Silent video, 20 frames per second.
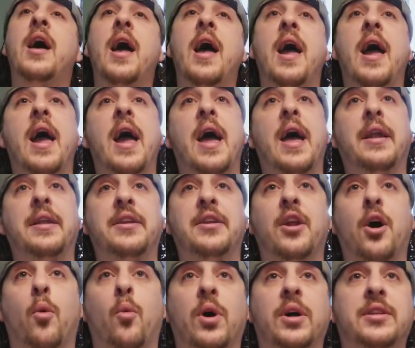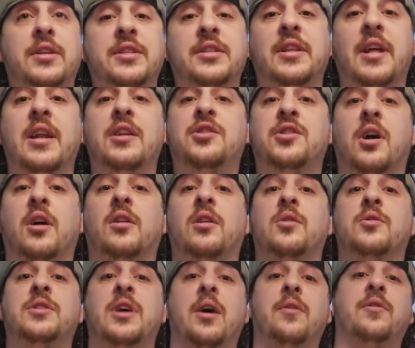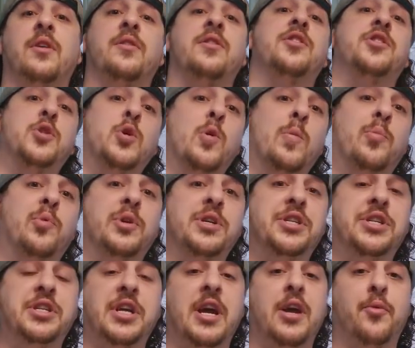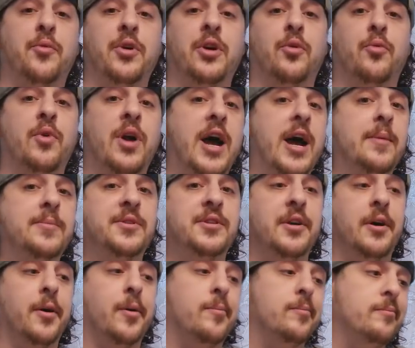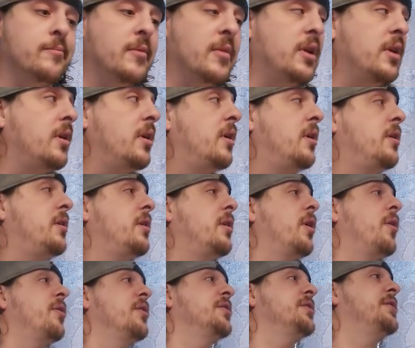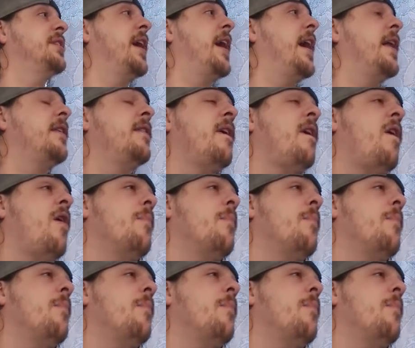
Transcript: And you know what? There's a lot of juggalos out there that do appreciate real rap. So, you know, there's that.